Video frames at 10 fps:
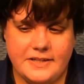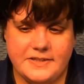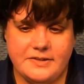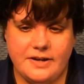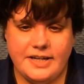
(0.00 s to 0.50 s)

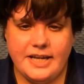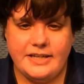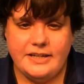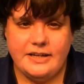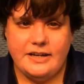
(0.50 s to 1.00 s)
So
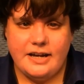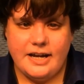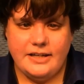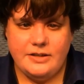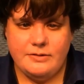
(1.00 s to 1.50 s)
again,
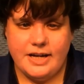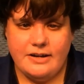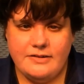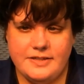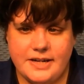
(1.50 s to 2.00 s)
you
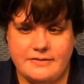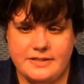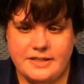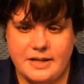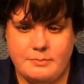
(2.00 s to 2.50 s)
arrow
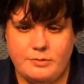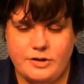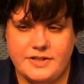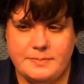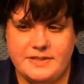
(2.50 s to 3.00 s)
down to get
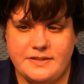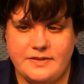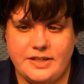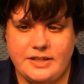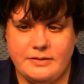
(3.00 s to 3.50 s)
more
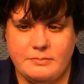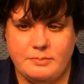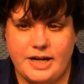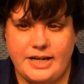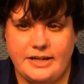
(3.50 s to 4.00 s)
specific
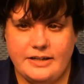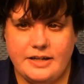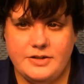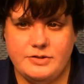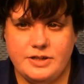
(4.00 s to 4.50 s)
by
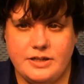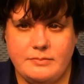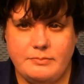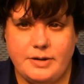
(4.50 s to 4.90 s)
country,